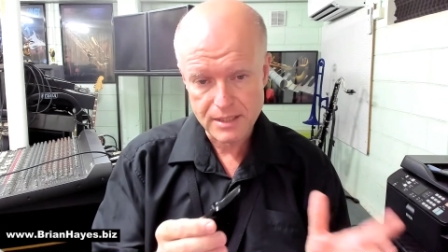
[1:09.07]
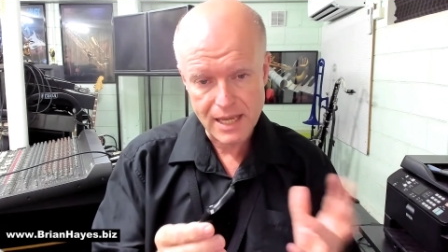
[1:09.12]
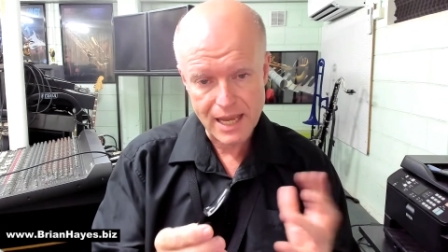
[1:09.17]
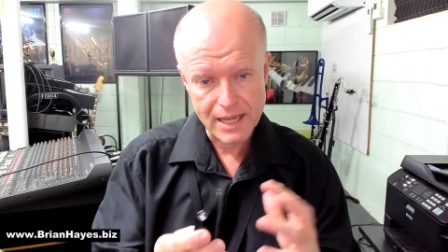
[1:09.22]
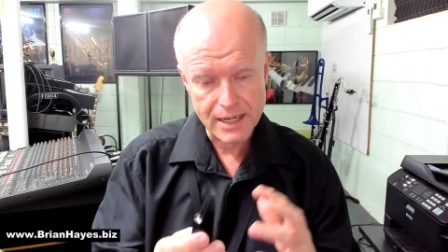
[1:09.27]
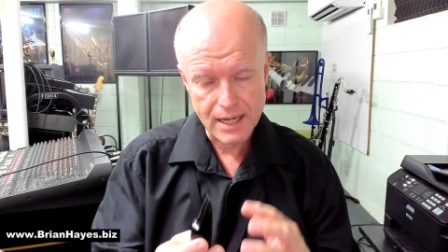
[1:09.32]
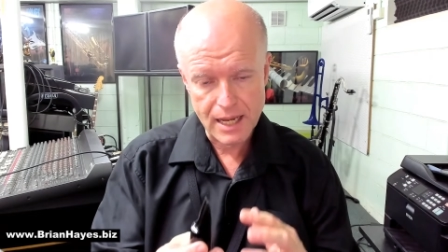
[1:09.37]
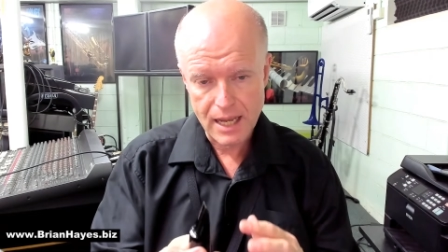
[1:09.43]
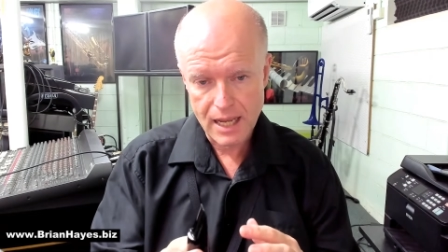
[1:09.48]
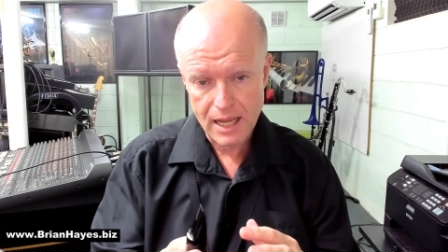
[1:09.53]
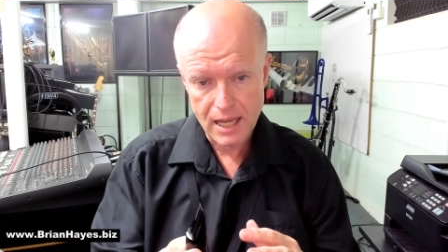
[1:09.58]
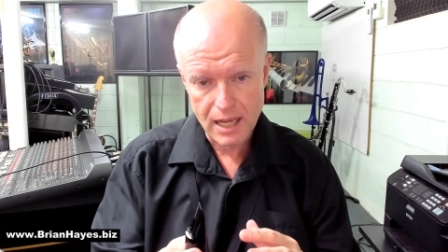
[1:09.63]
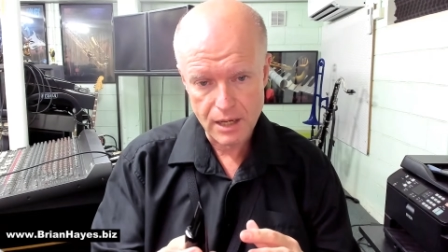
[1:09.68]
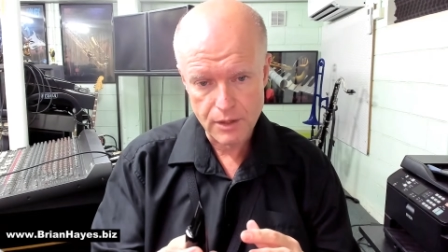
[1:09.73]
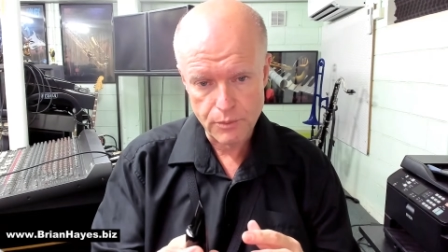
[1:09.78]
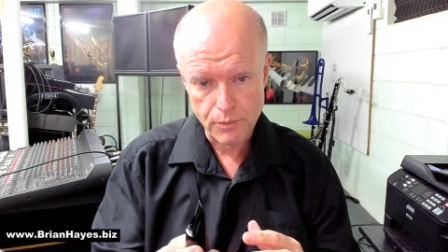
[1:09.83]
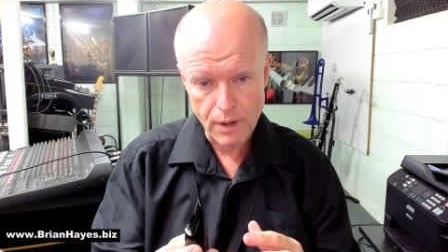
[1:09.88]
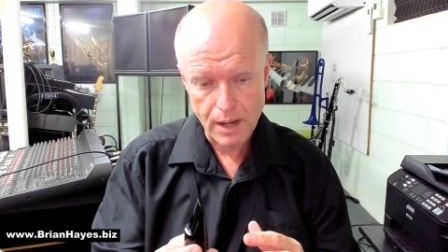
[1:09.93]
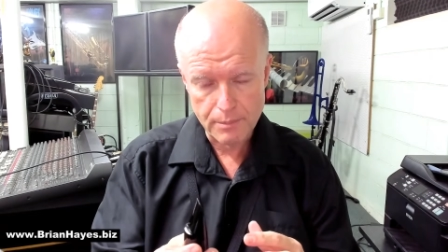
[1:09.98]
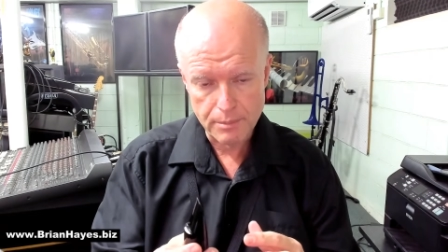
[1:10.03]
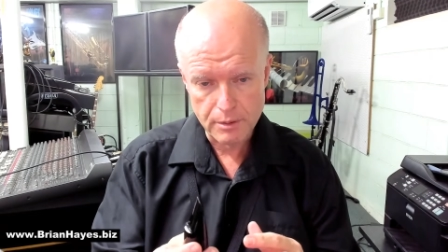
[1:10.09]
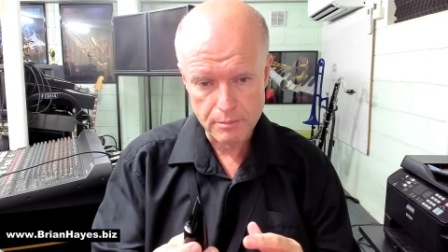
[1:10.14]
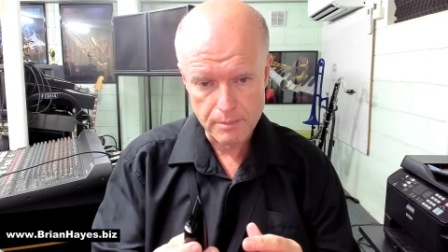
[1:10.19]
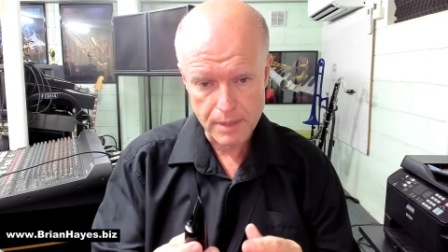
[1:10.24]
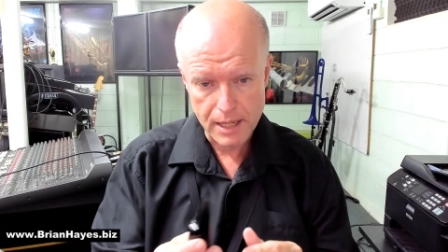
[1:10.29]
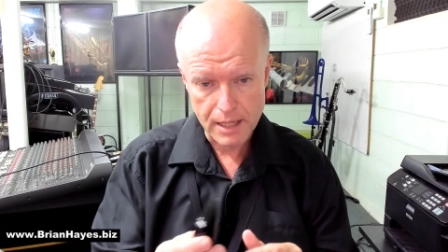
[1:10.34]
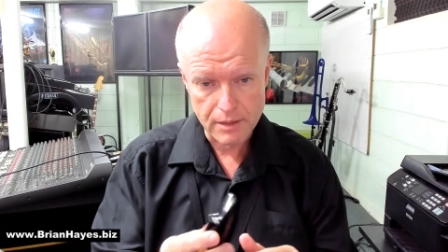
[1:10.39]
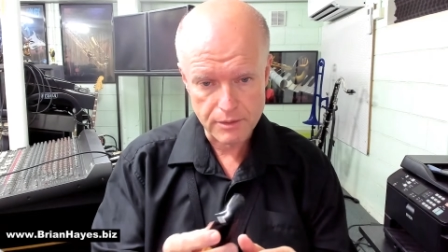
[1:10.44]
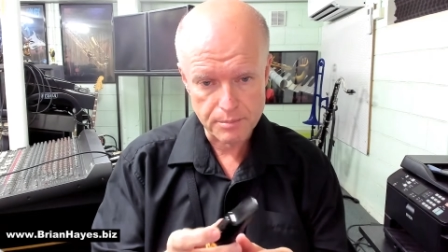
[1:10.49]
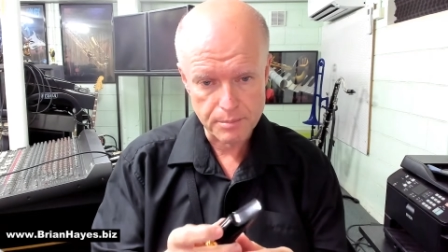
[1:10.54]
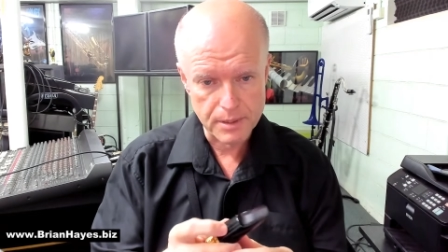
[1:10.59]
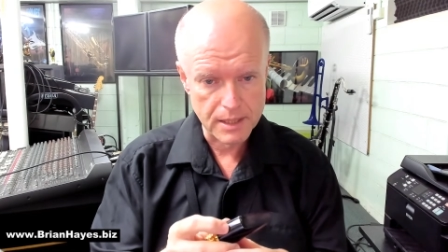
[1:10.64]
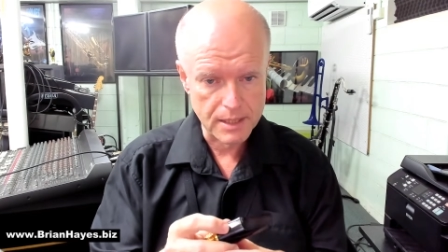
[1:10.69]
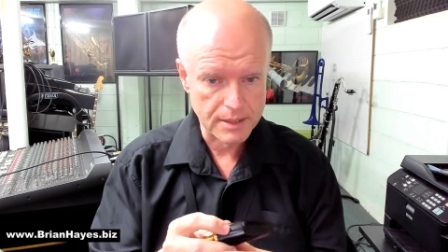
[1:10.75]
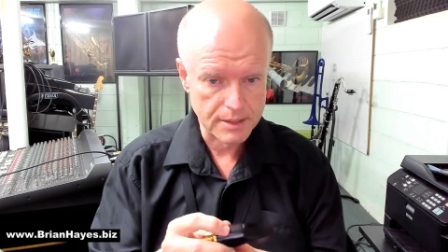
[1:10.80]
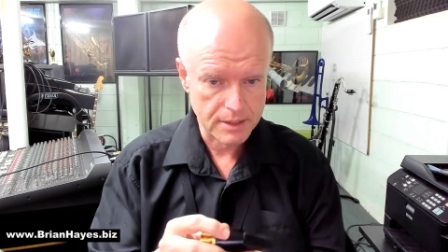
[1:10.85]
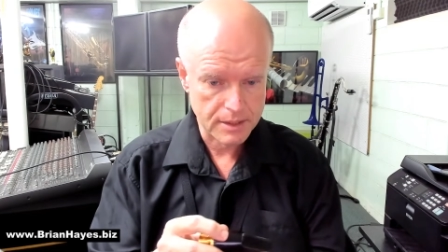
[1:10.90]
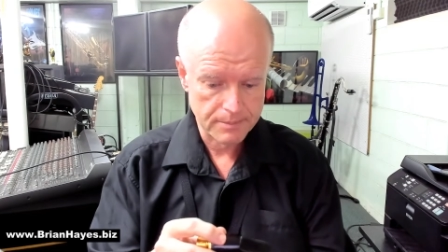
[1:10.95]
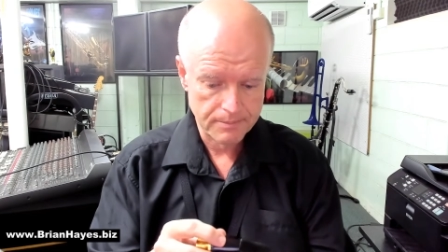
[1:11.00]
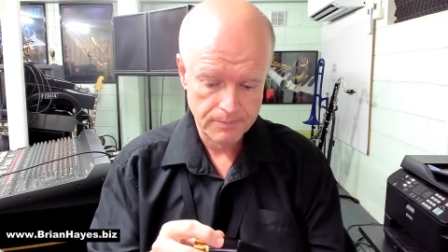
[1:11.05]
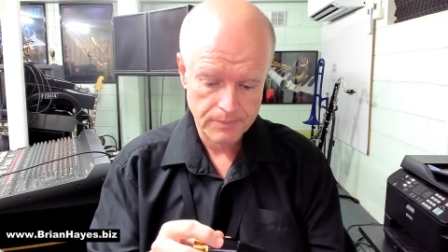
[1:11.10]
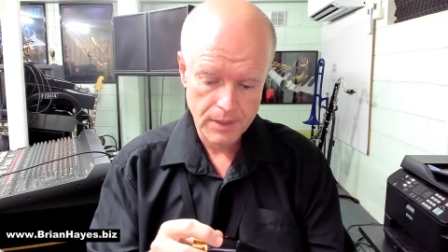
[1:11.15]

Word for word: and a hard rubber mouthpiece.